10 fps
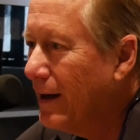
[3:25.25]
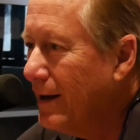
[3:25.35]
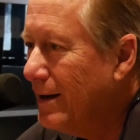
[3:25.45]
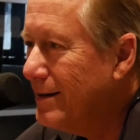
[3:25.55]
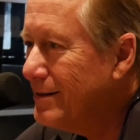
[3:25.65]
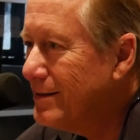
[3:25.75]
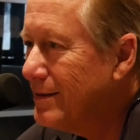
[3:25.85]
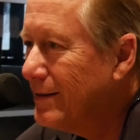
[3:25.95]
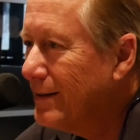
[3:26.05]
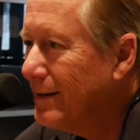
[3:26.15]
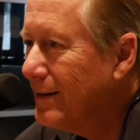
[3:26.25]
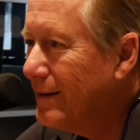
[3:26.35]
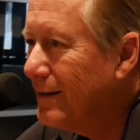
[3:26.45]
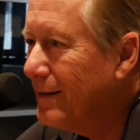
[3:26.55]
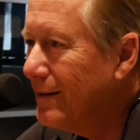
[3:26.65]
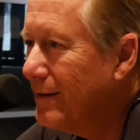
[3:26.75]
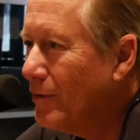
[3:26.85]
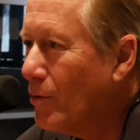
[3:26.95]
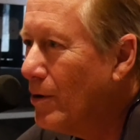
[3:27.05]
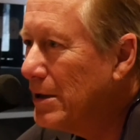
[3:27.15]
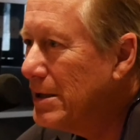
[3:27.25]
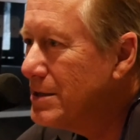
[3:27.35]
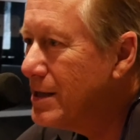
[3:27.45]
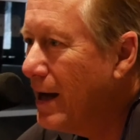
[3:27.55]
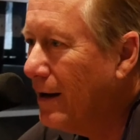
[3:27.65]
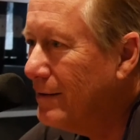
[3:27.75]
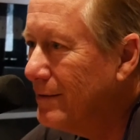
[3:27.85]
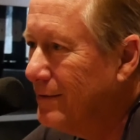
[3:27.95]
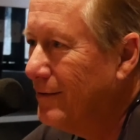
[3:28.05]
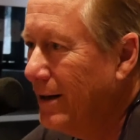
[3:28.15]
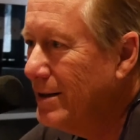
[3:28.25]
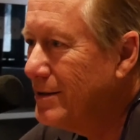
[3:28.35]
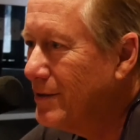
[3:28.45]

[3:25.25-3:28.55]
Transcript: and the word gets out, right?